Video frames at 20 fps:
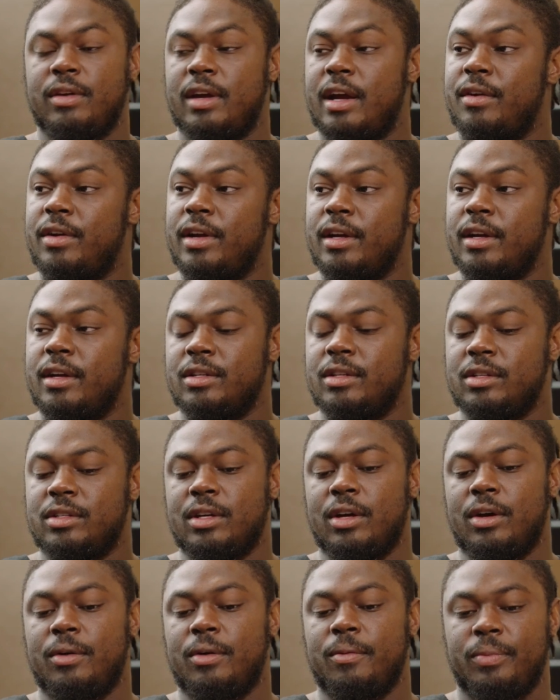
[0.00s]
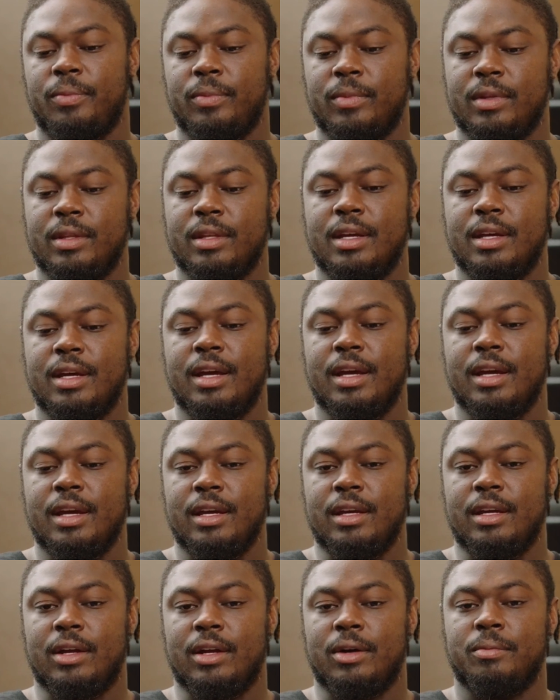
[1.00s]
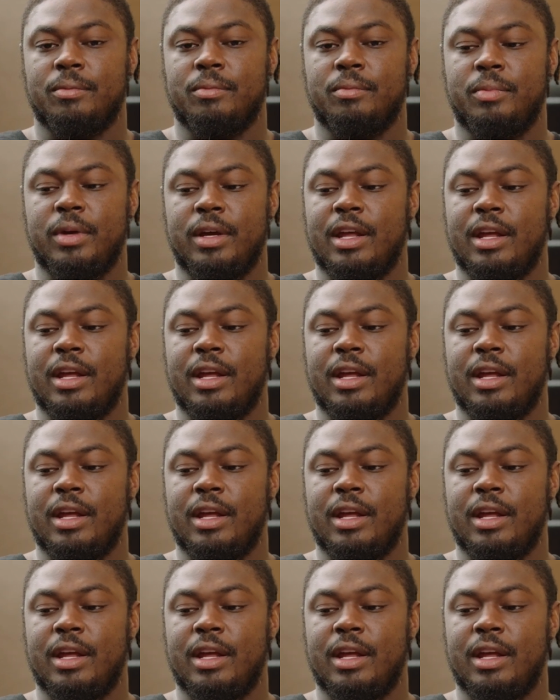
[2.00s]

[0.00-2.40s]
every area. So, you know,